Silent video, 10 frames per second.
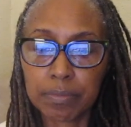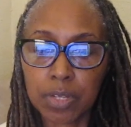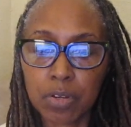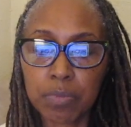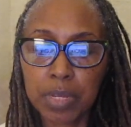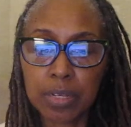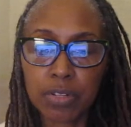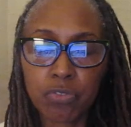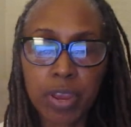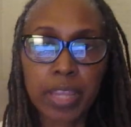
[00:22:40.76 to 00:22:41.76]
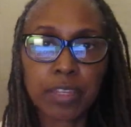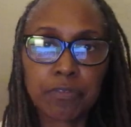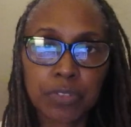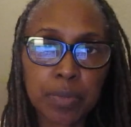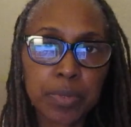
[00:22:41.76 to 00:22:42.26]
That don't mean to drag your
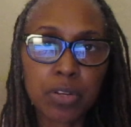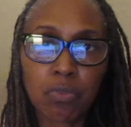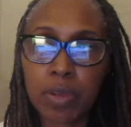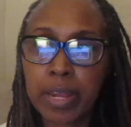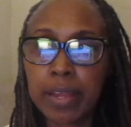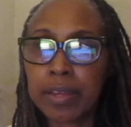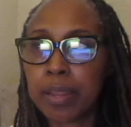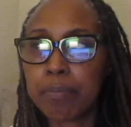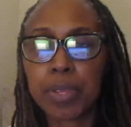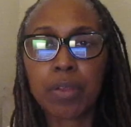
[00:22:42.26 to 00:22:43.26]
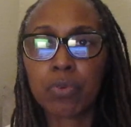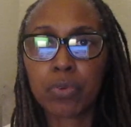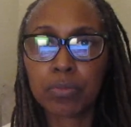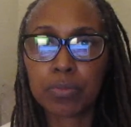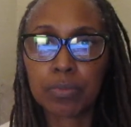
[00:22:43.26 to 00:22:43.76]
foot. I mean to run out of that
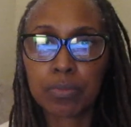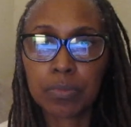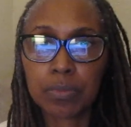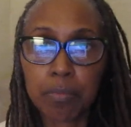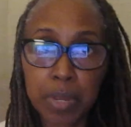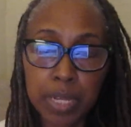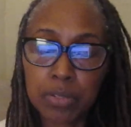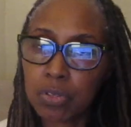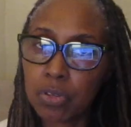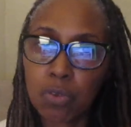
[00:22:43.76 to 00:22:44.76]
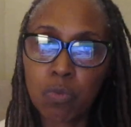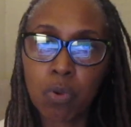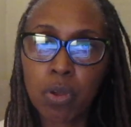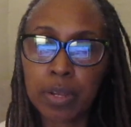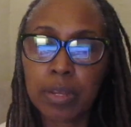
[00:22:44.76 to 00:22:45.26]
bedroom men. So you
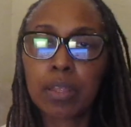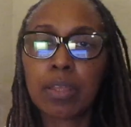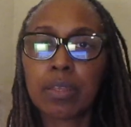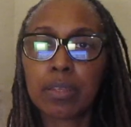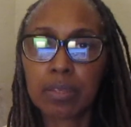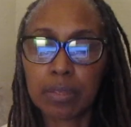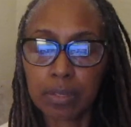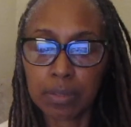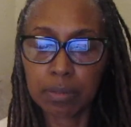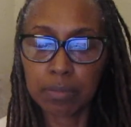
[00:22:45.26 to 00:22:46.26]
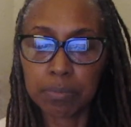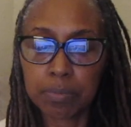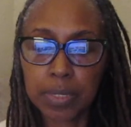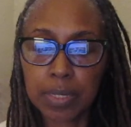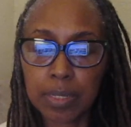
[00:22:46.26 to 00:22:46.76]
want
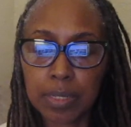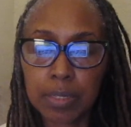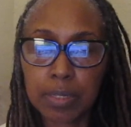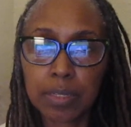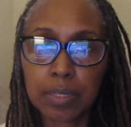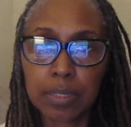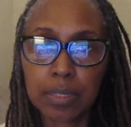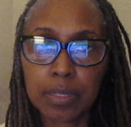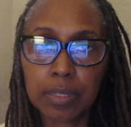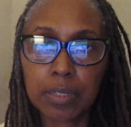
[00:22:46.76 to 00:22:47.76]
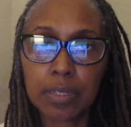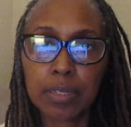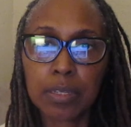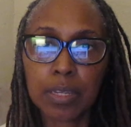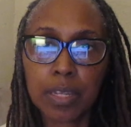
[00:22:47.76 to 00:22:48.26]
be
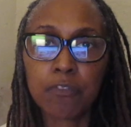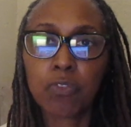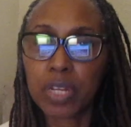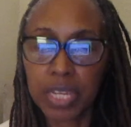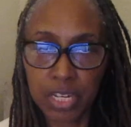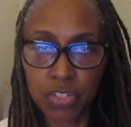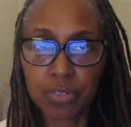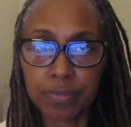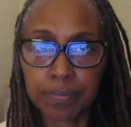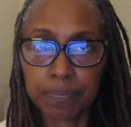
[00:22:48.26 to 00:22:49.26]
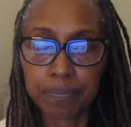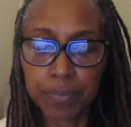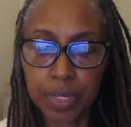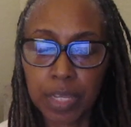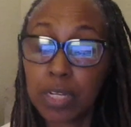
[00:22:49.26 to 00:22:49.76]
in fornication
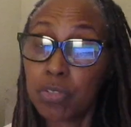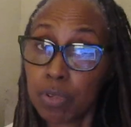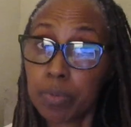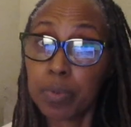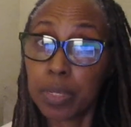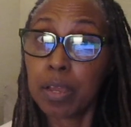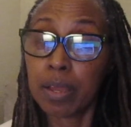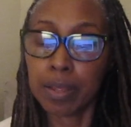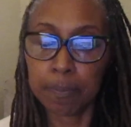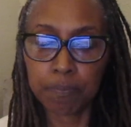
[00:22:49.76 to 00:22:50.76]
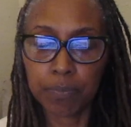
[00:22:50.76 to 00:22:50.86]
and in trouble with God.